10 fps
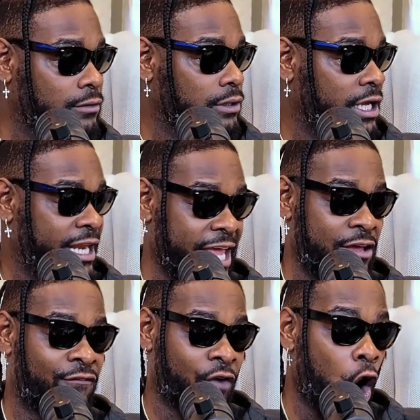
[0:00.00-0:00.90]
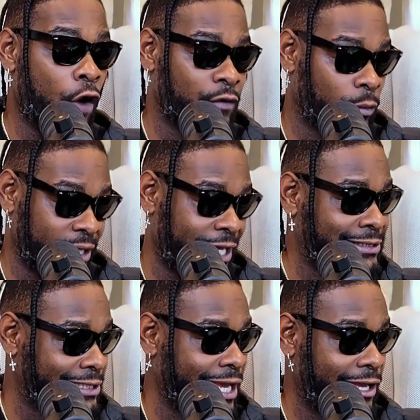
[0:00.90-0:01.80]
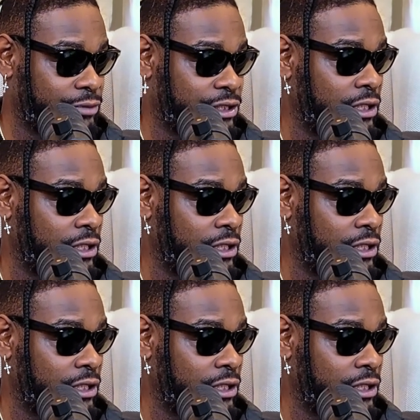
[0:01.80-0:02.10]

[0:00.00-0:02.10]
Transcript: And they evolving with that scam shit.